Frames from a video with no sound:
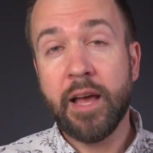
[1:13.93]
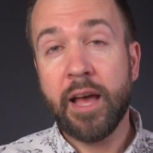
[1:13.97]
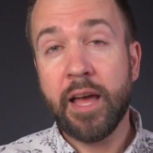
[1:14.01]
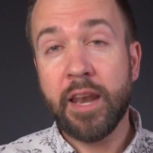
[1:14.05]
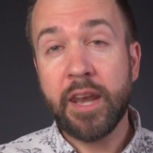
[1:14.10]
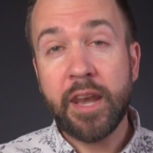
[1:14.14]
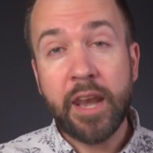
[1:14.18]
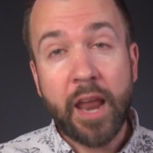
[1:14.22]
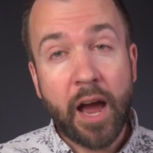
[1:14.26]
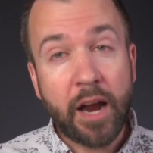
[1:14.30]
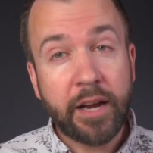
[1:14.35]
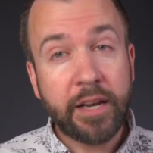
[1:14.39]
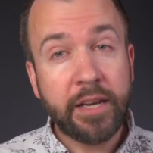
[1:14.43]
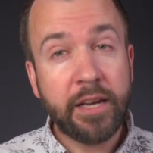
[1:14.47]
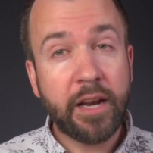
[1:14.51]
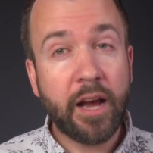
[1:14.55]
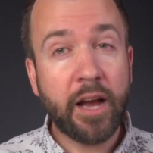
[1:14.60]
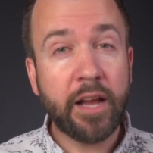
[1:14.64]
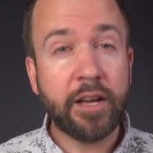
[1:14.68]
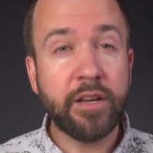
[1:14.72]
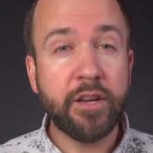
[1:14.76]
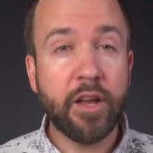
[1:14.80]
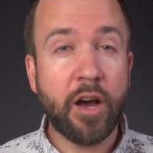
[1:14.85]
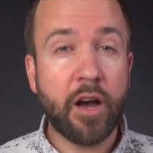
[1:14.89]
At
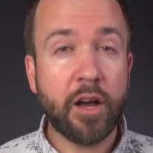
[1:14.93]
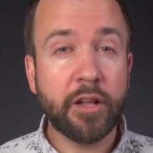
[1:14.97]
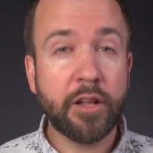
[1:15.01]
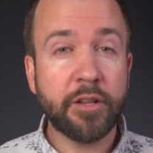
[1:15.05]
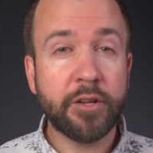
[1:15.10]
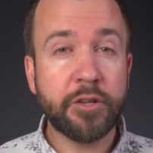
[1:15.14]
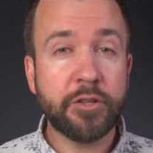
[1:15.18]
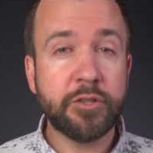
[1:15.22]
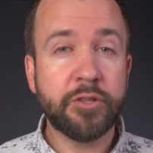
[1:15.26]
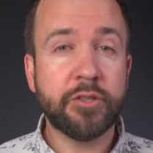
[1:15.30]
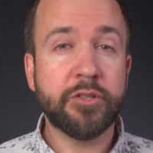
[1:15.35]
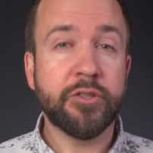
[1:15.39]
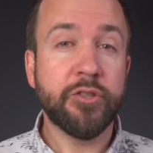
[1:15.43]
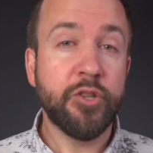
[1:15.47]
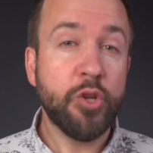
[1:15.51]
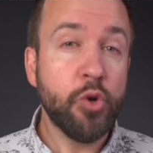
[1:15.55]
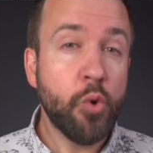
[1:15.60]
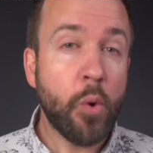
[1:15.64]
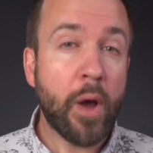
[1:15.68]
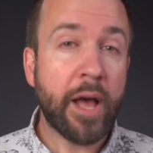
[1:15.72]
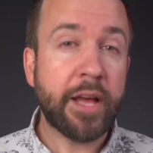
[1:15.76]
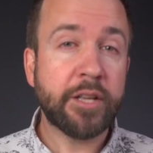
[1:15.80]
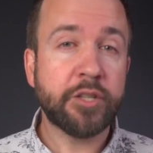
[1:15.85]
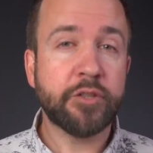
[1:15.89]
$99
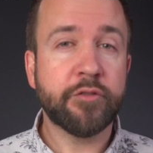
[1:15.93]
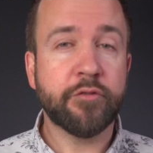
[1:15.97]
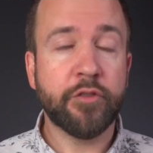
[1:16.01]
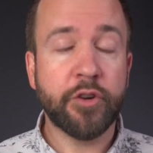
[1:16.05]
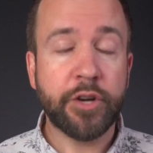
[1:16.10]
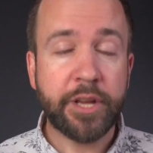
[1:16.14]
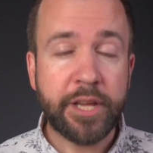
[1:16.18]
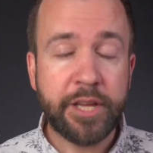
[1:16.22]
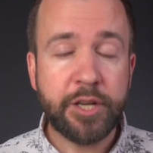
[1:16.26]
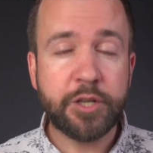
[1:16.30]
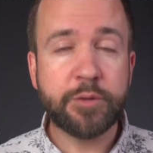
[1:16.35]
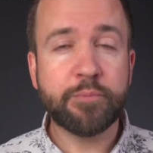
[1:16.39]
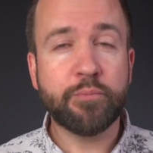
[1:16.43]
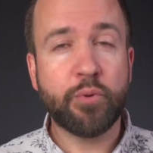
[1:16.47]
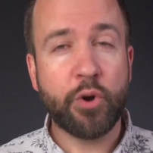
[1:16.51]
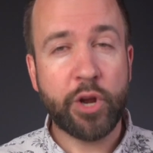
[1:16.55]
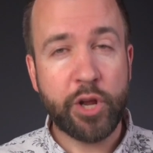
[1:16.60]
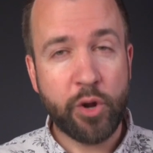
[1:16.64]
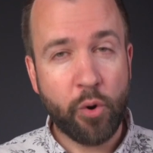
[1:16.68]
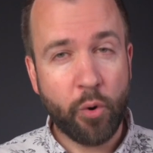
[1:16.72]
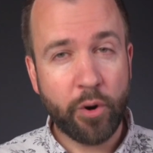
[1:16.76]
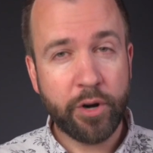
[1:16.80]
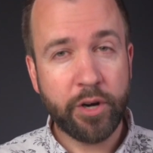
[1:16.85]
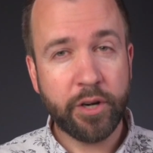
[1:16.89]
US for each
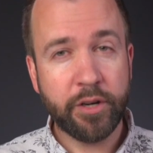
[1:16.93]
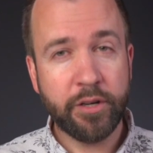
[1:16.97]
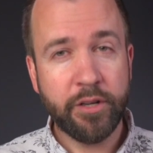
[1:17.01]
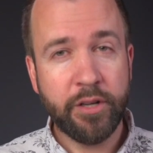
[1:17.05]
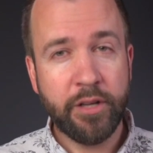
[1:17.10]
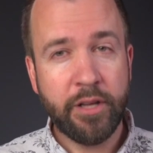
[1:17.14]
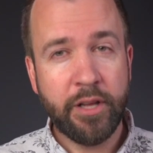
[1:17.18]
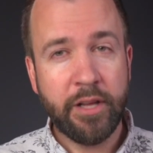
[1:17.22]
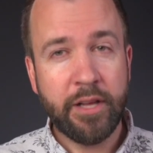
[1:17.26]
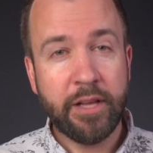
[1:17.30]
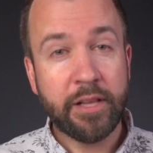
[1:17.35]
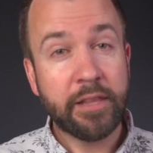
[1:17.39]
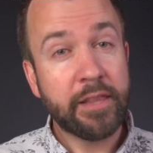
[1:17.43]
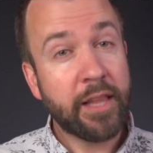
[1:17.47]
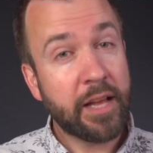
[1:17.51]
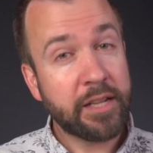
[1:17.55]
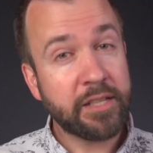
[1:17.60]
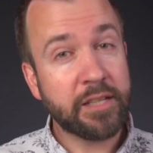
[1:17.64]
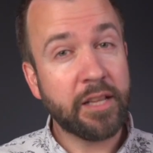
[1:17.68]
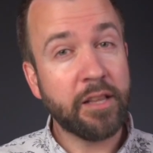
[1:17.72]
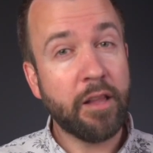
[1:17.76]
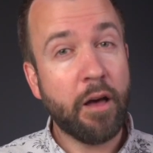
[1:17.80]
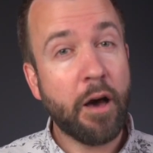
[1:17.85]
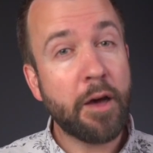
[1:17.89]
pre-order,
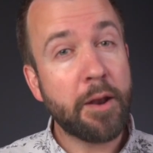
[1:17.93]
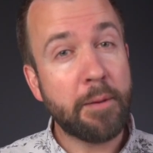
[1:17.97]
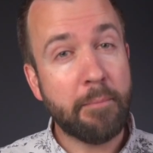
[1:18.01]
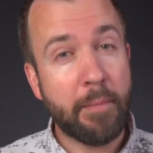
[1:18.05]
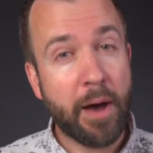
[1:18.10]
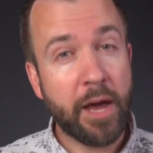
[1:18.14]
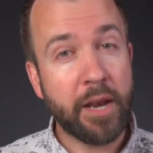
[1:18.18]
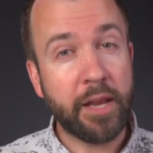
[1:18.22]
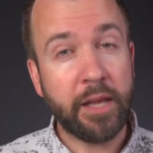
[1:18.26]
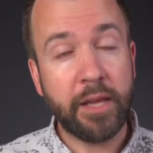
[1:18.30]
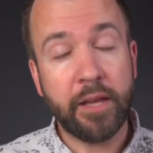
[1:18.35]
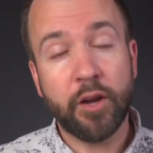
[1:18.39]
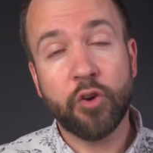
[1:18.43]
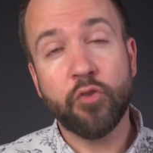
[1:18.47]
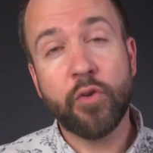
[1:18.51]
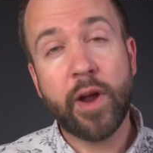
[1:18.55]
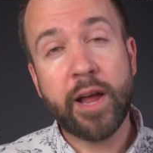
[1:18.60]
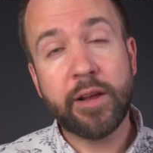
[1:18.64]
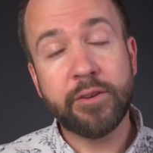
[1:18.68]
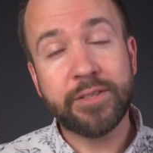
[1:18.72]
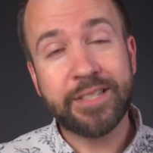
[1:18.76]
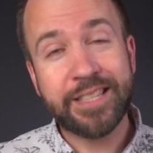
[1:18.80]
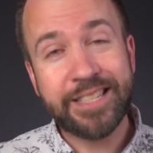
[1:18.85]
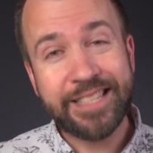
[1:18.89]
that's a lot of money,
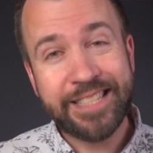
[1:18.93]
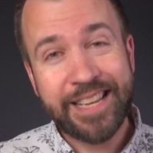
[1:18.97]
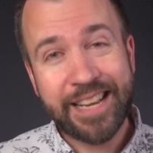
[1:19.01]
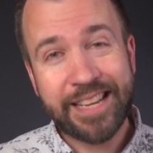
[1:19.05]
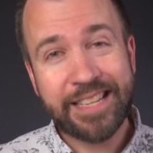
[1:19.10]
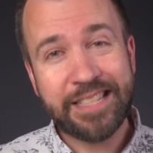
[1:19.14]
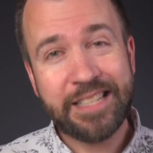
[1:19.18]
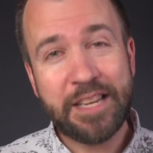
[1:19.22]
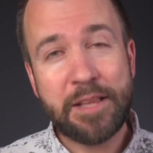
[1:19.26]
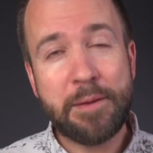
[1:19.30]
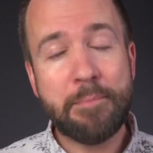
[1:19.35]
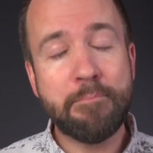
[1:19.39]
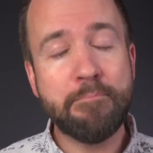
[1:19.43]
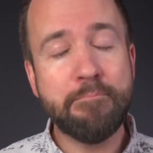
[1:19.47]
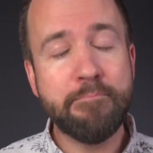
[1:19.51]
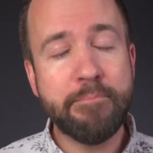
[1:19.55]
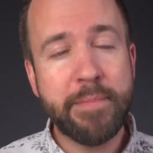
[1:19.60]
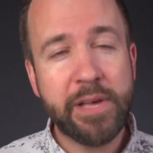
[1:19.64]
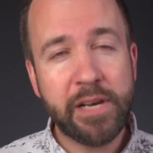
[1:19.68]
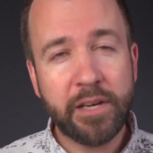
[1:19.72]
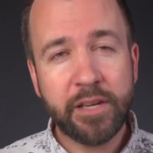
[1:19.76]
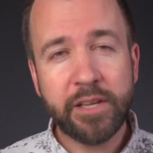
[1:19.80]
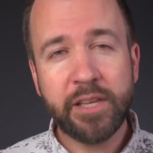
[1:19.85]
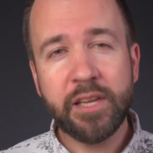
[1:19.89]
around $60
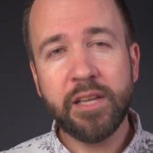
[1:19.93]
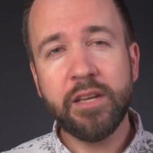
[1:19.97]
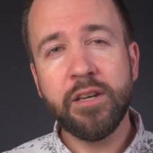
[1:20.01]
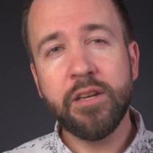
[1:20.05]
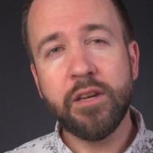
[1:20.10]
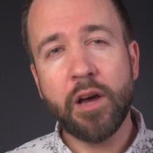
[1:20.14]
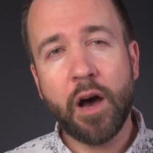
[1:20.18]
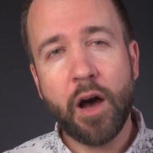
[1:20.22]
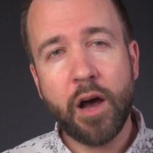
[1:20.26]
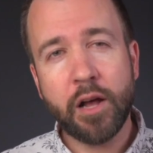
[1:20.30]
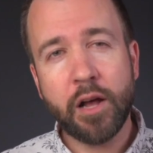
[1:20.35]
million